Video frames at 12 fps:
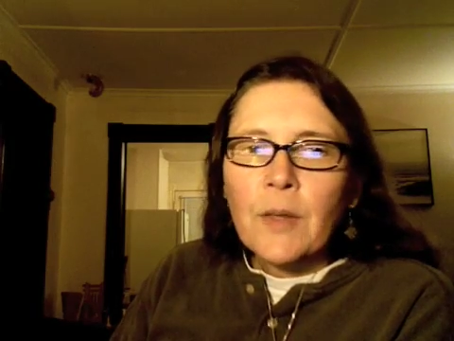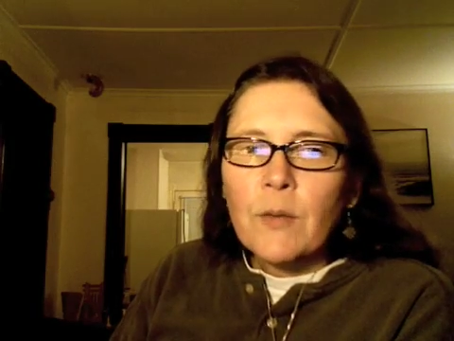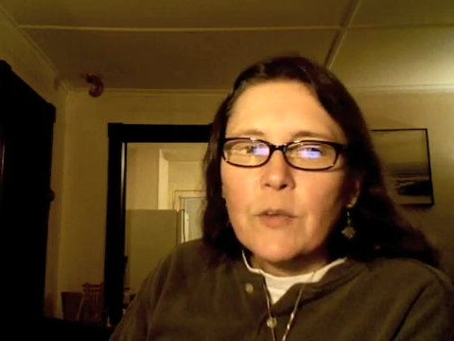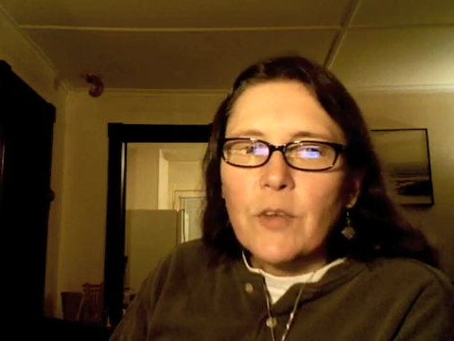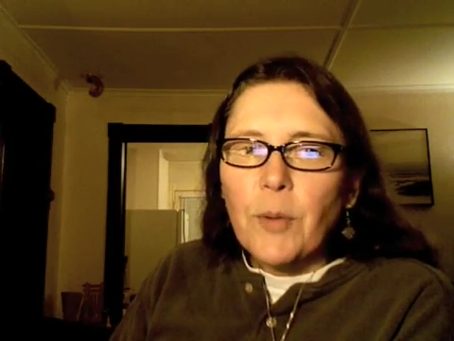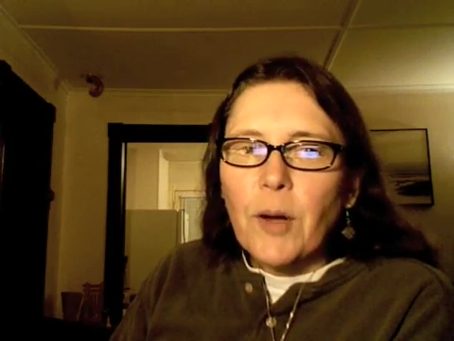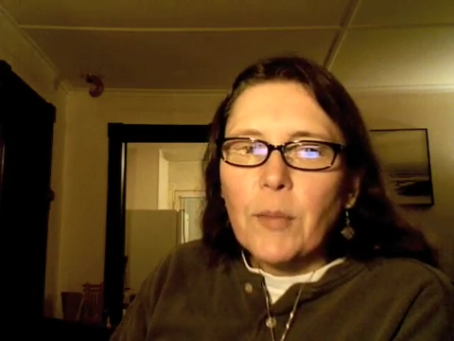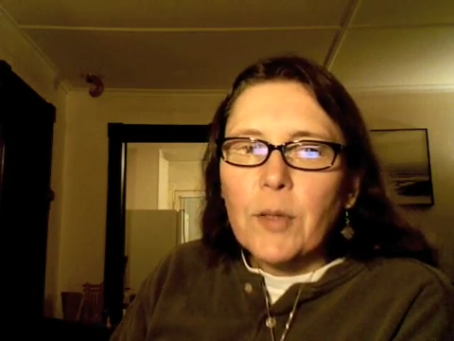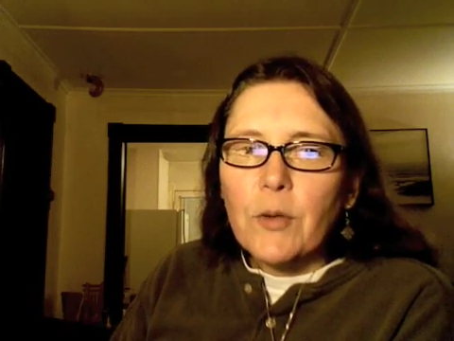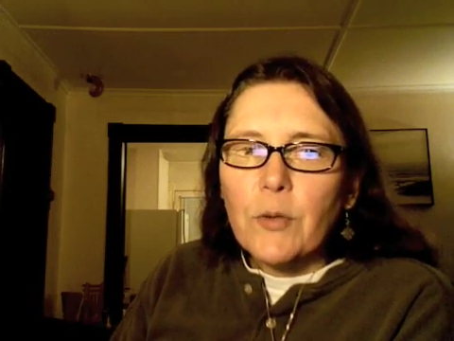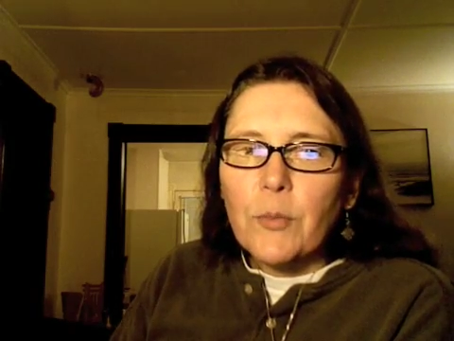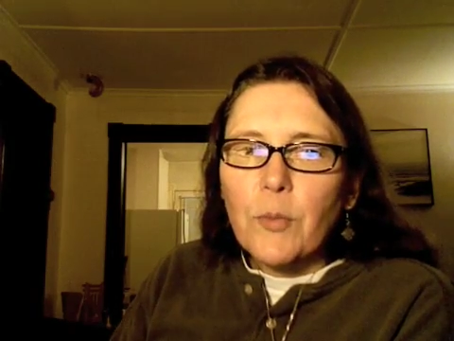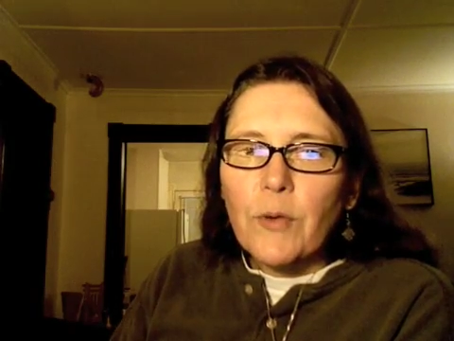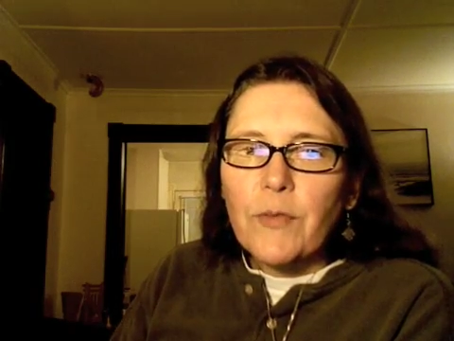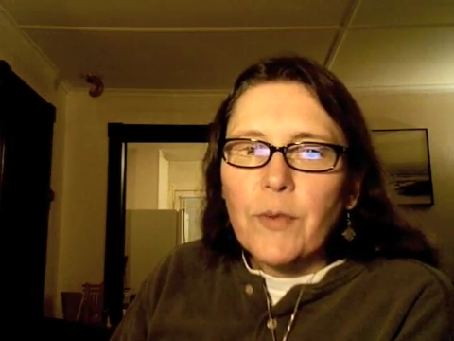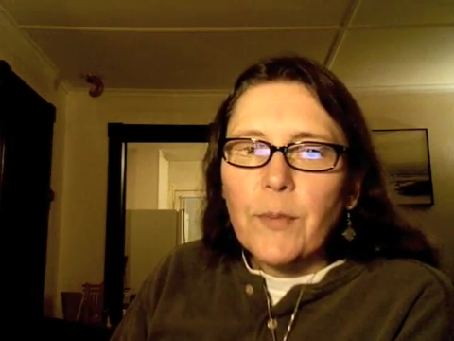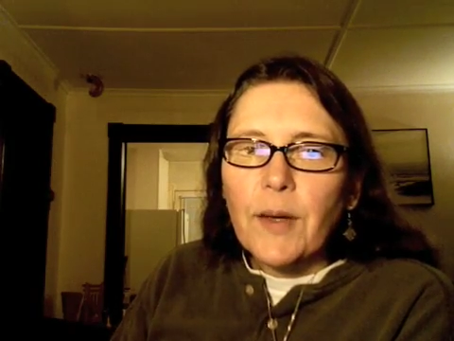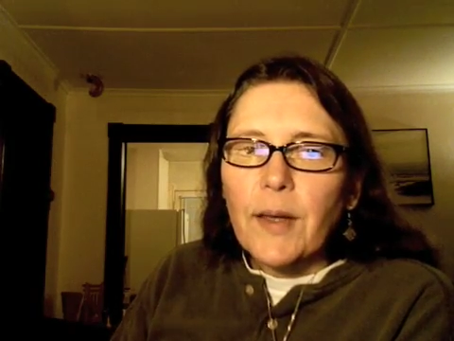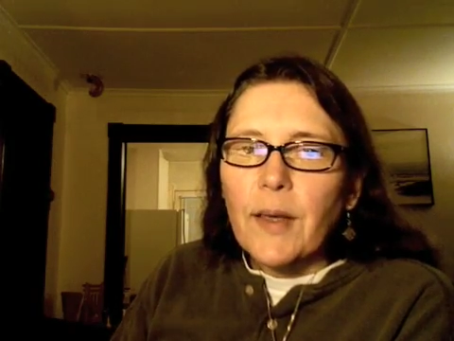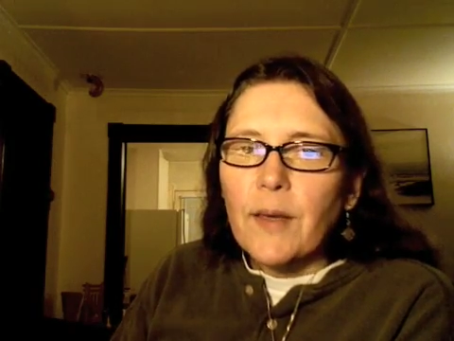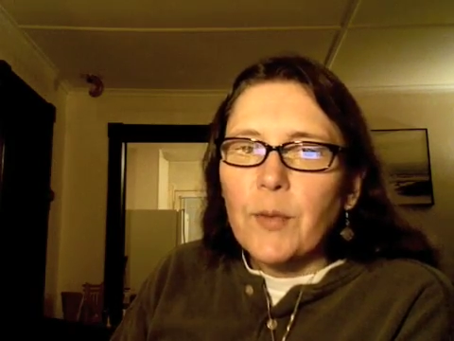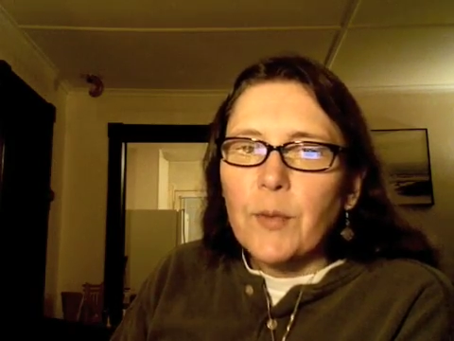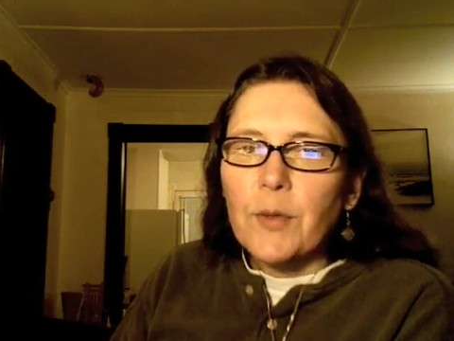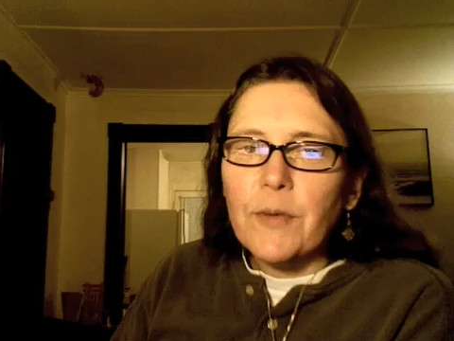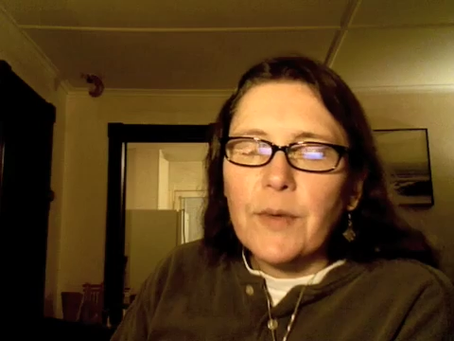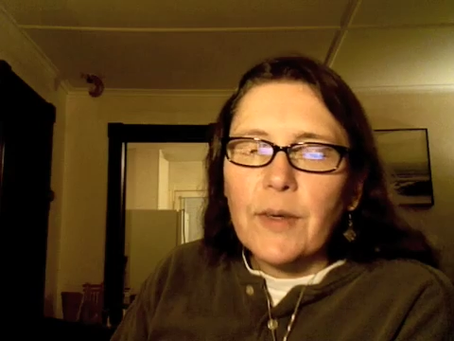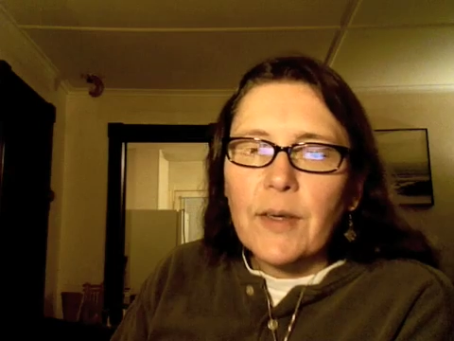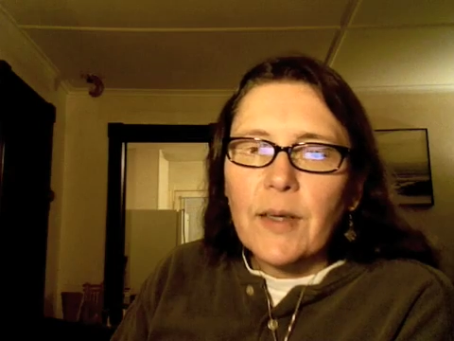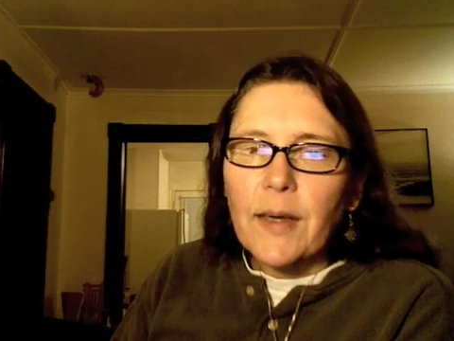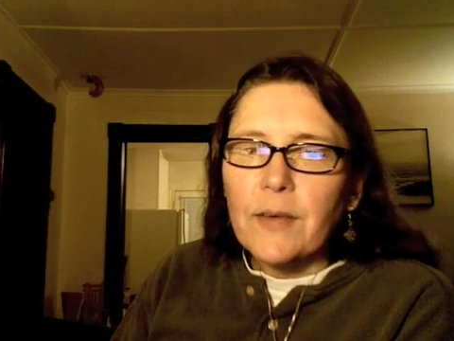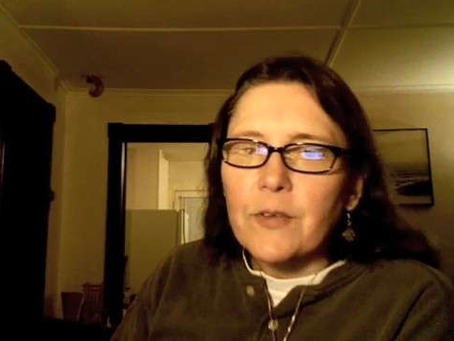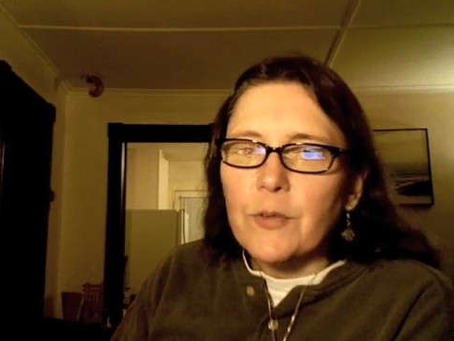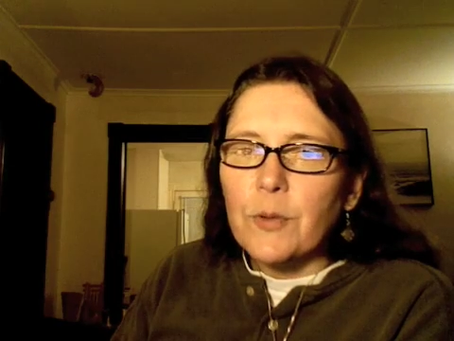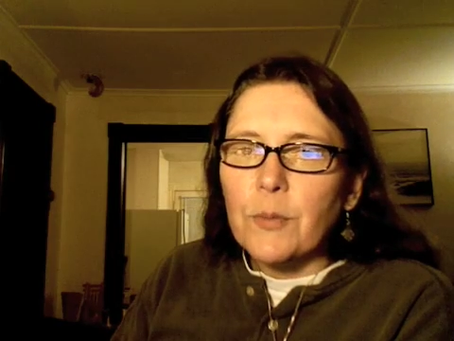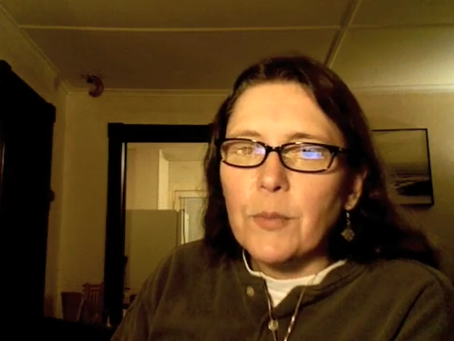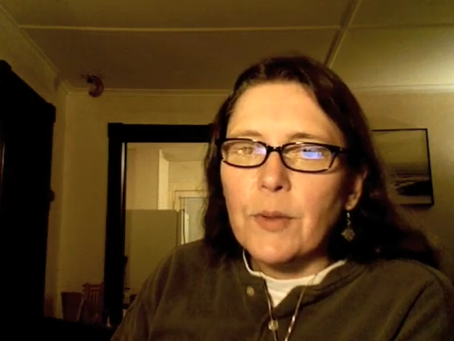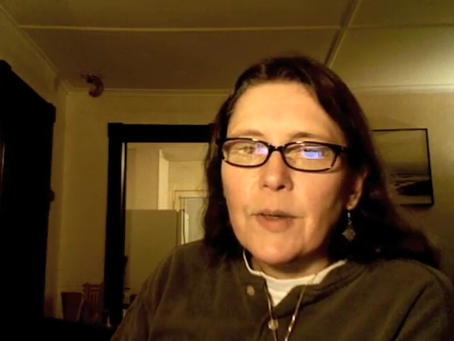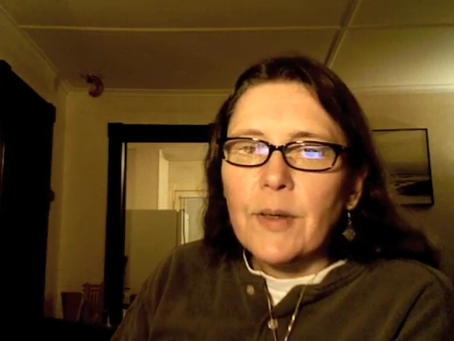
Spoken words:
which I probably learned more from than I ever would have in a classroom.